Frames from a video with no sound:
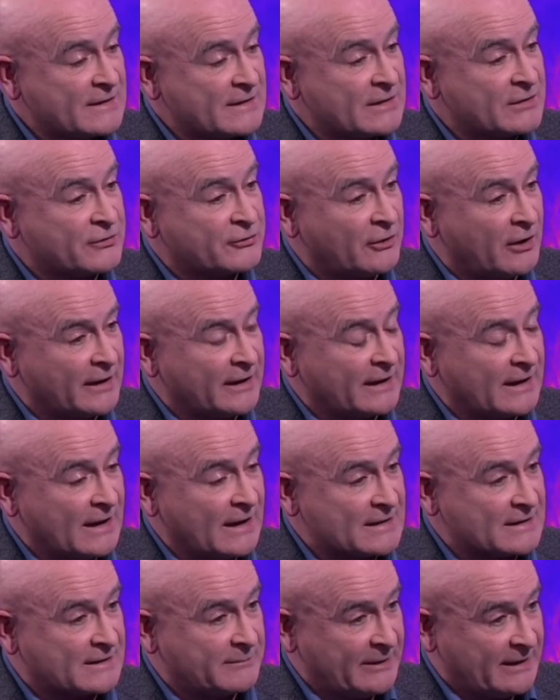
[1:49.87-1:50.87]
Because the strike
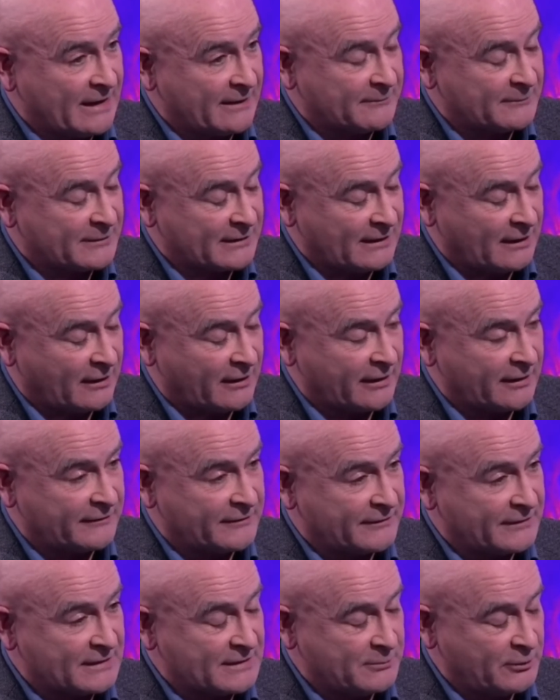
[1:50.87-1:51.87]
has to be kept
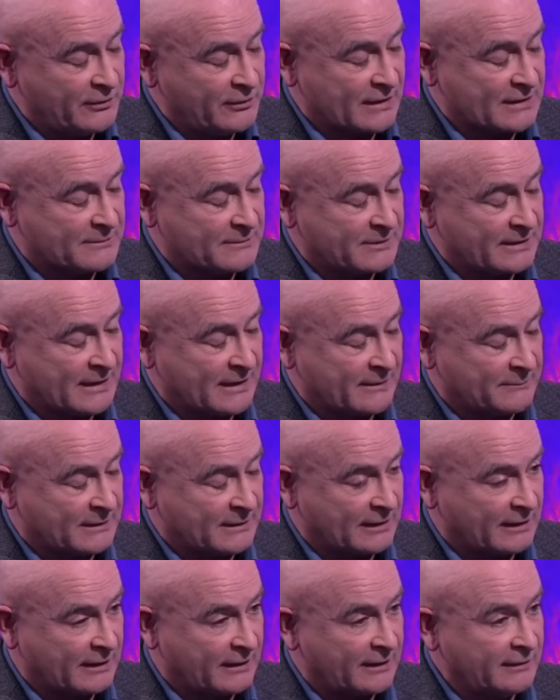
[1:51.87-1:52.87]
alive, the dispute has to be
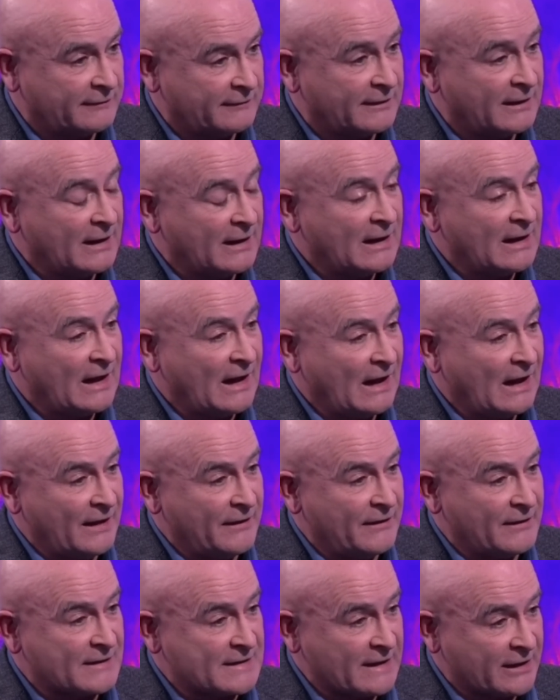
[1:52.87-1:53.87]
kept alive,
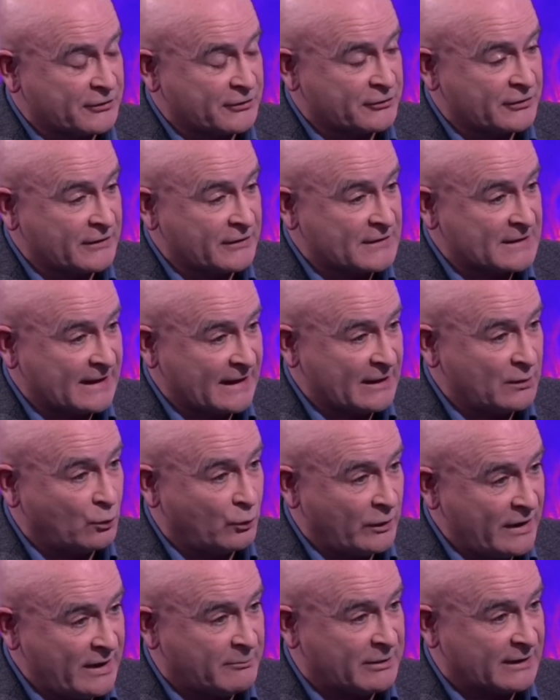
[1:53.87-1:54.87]
and the Secretary of
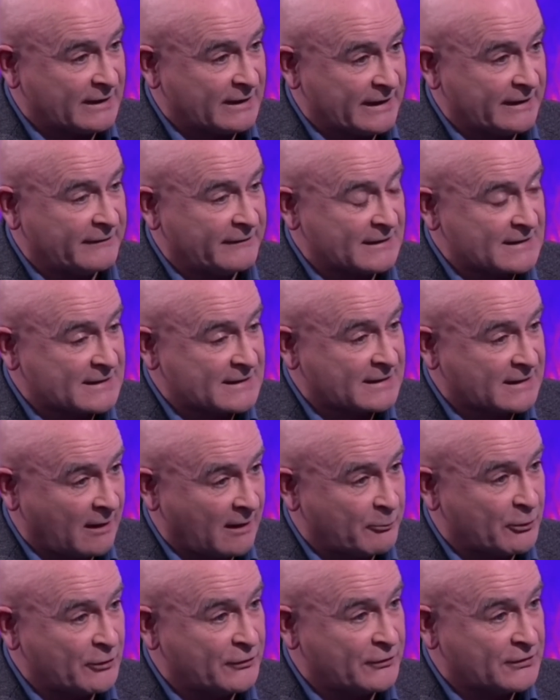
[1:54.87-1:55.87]
State, we believe, has
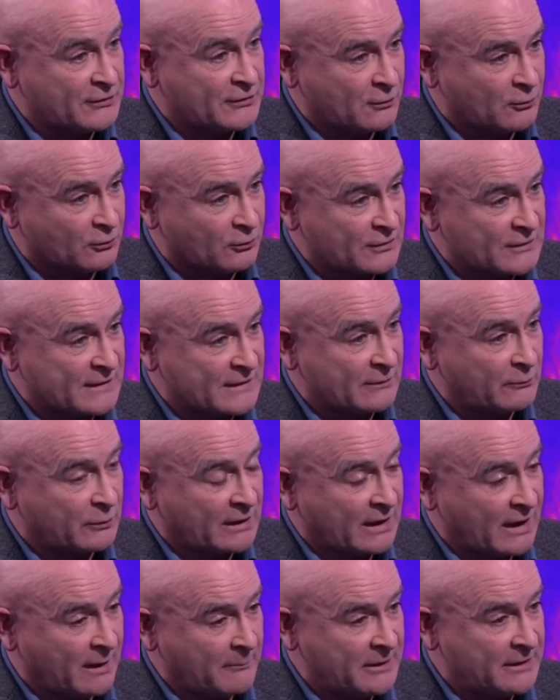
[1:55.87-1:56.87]
scuppered the talks that
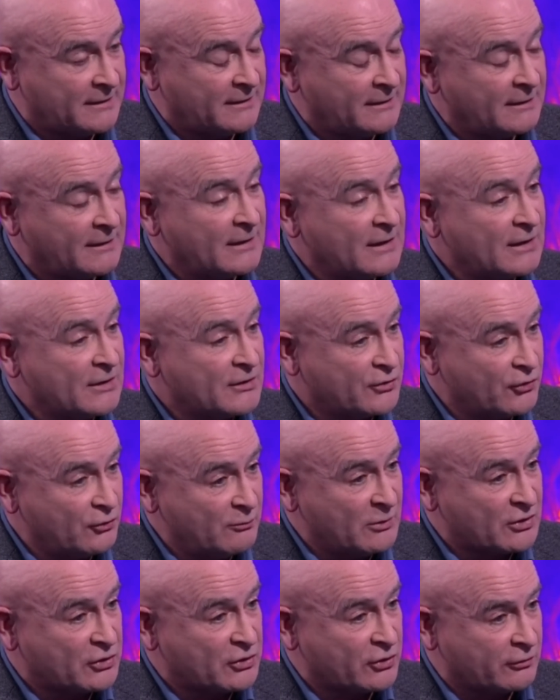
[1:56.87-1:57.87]
were coming
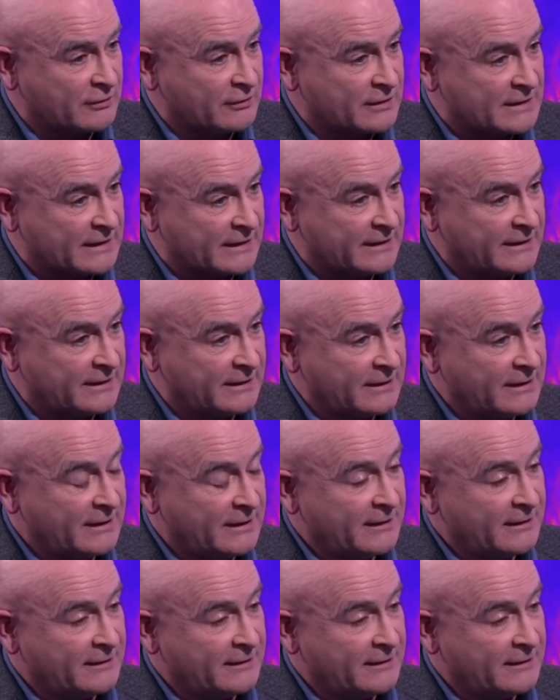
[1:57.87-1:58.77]
to maturity.